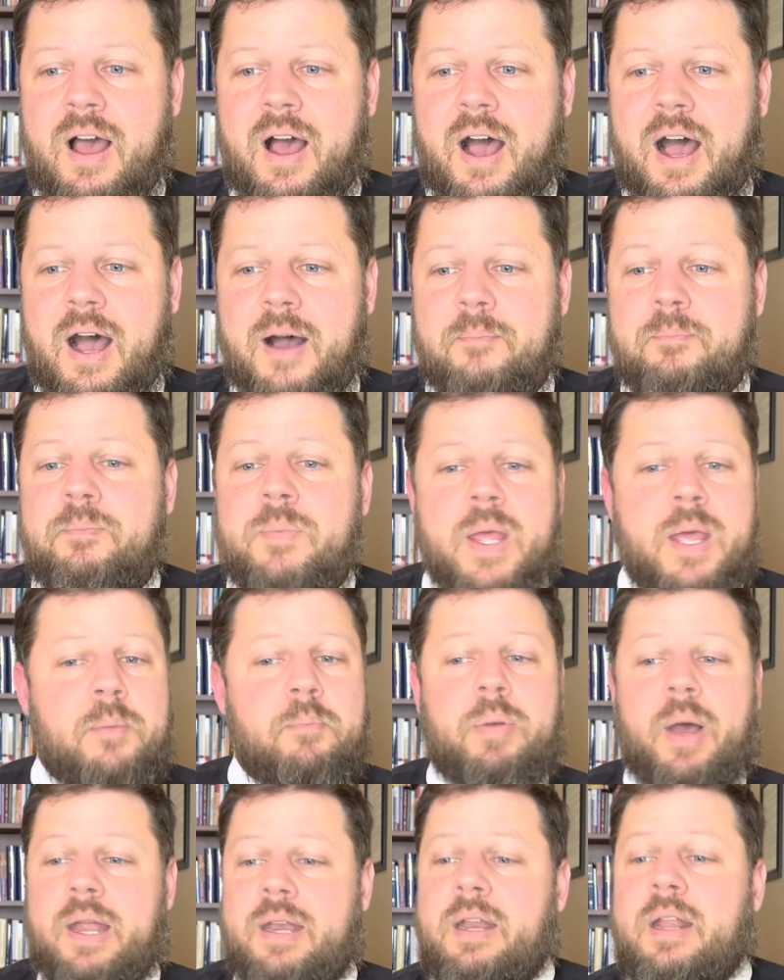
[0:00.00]
Um,
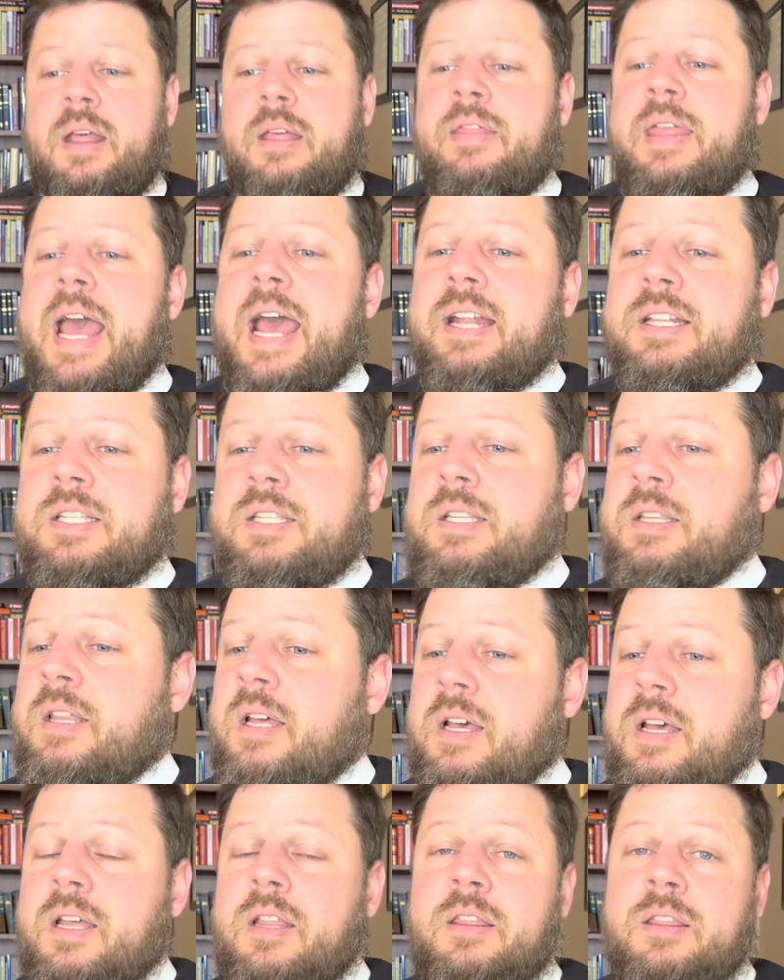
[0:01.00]
but that's
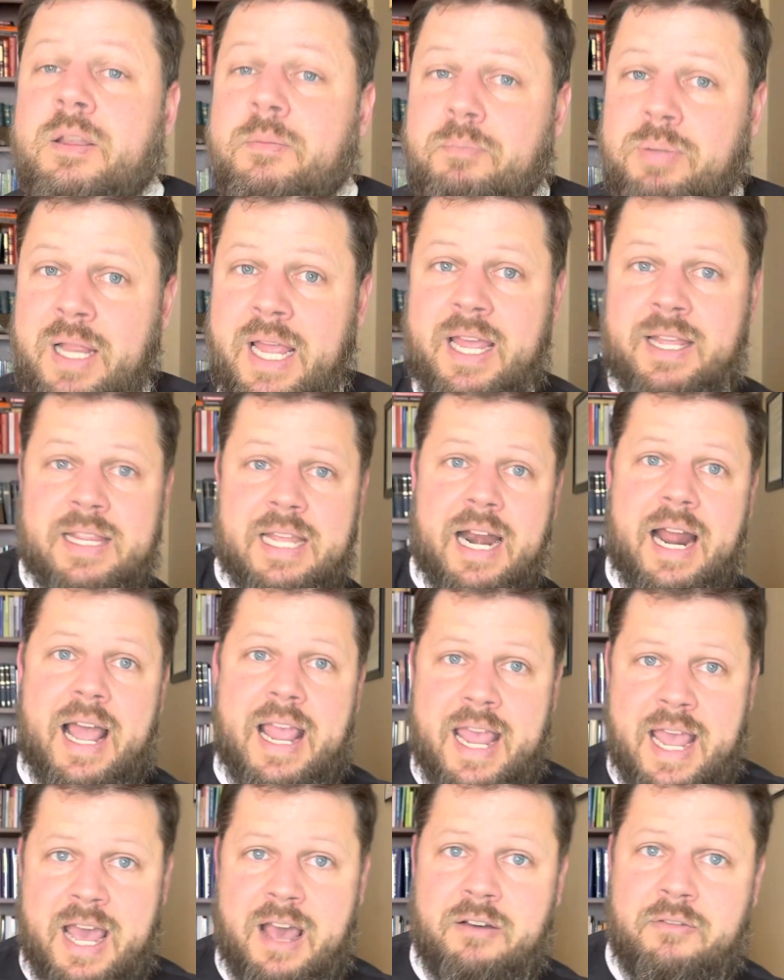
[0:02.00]
the, the plan that I
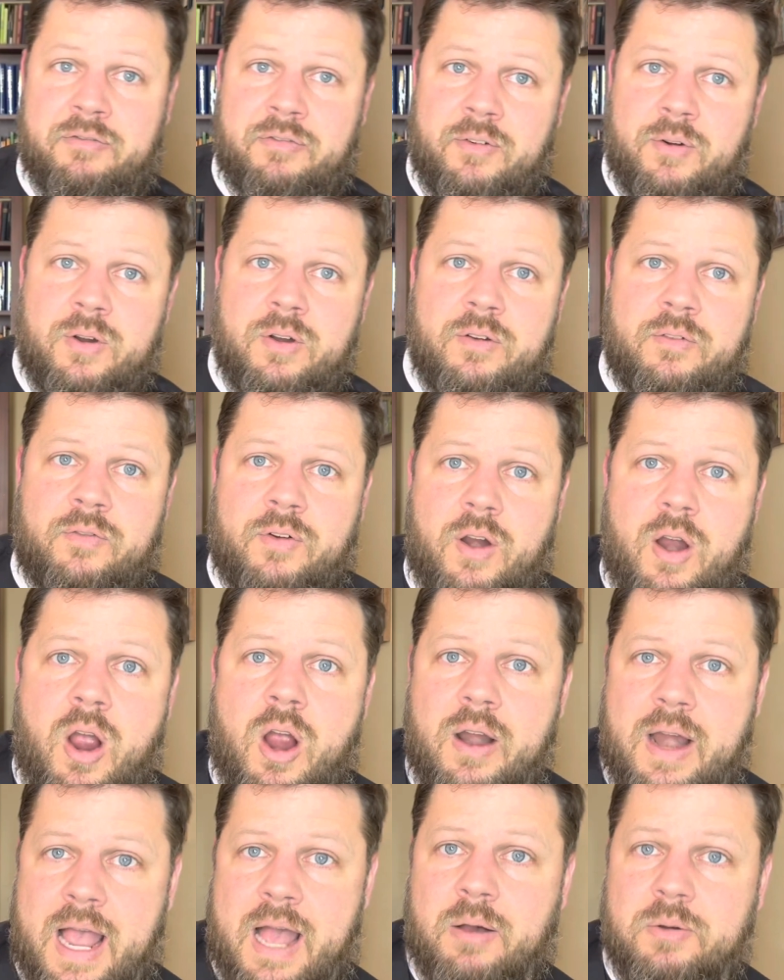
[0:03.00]
have for, for
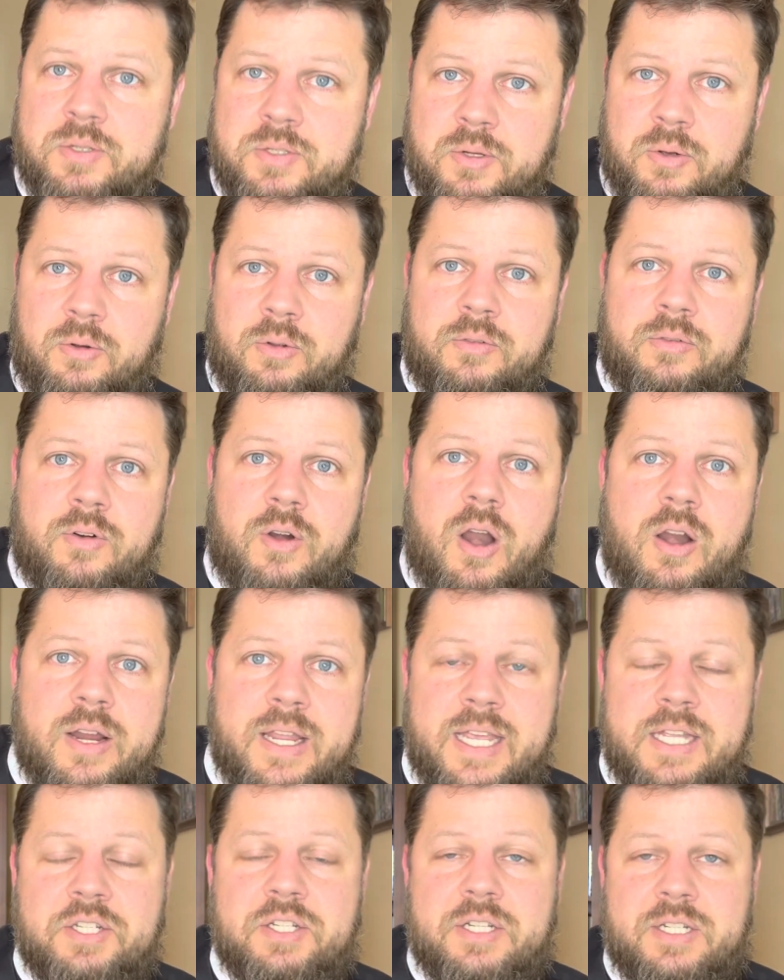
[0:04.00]
our household, for our
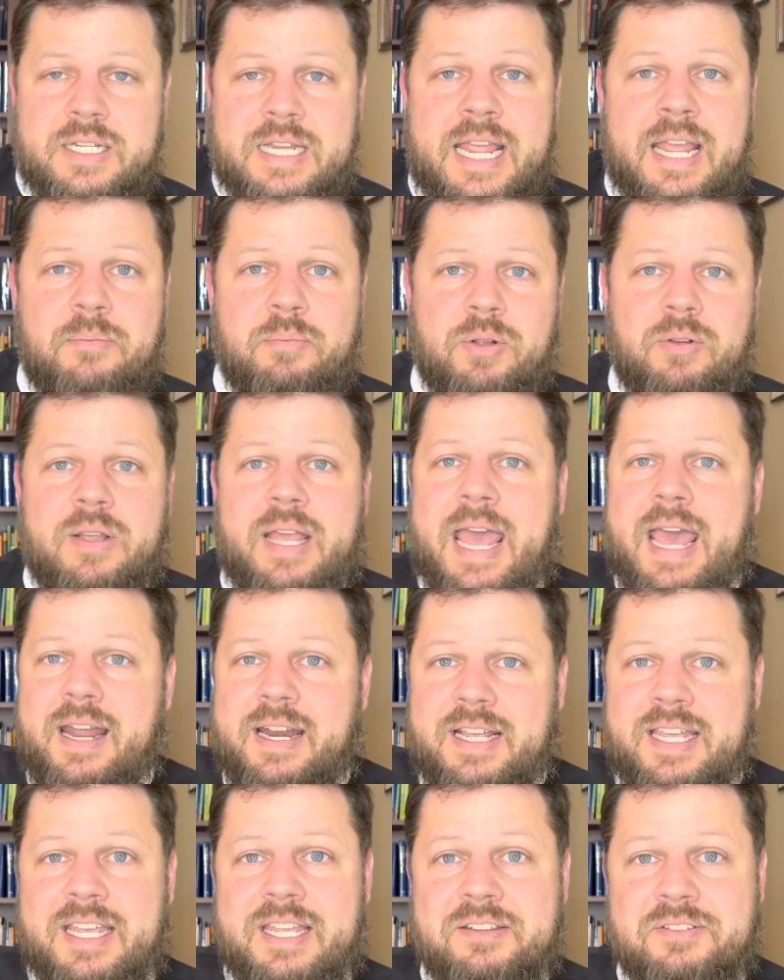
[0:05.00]
kitchen table
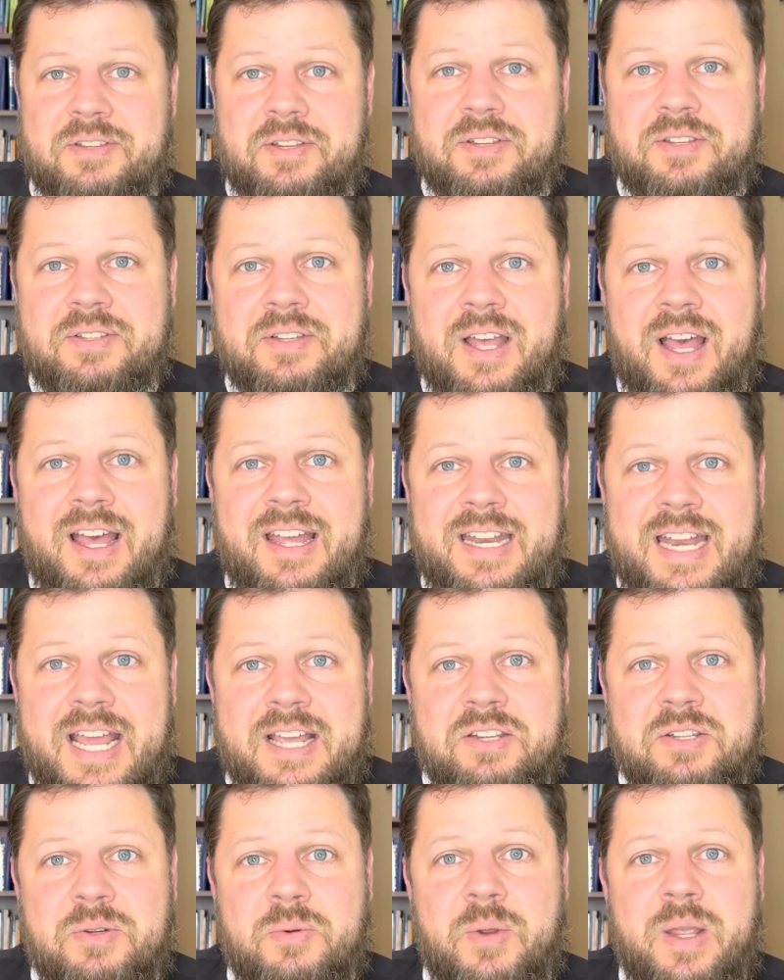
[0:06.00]
catechesis uh,
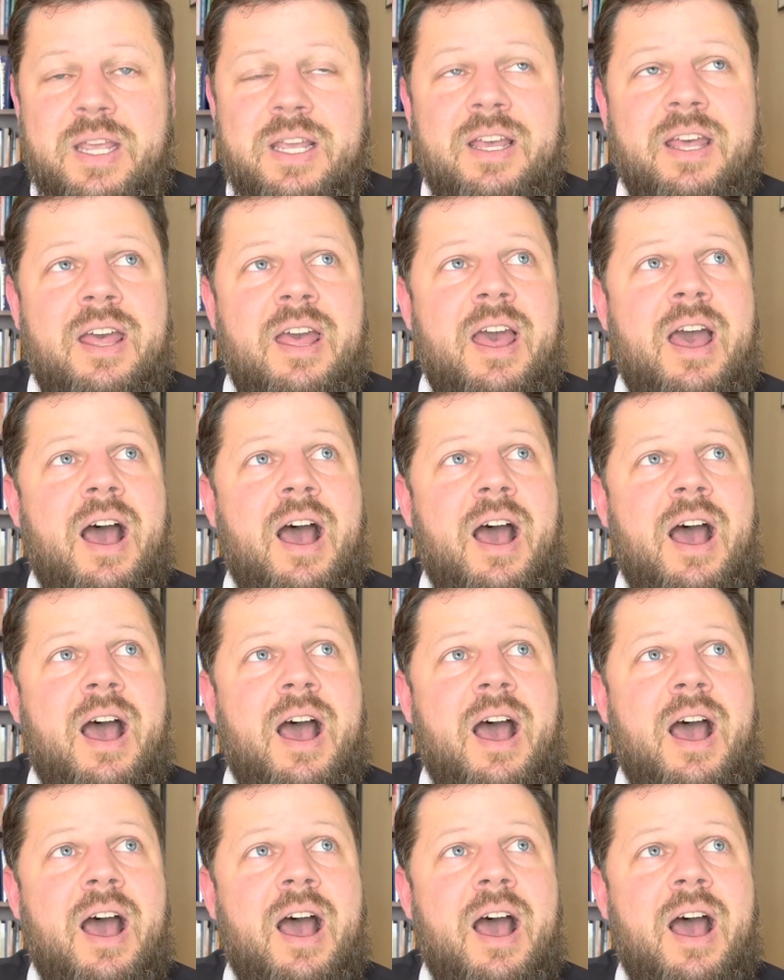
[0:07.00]
next week.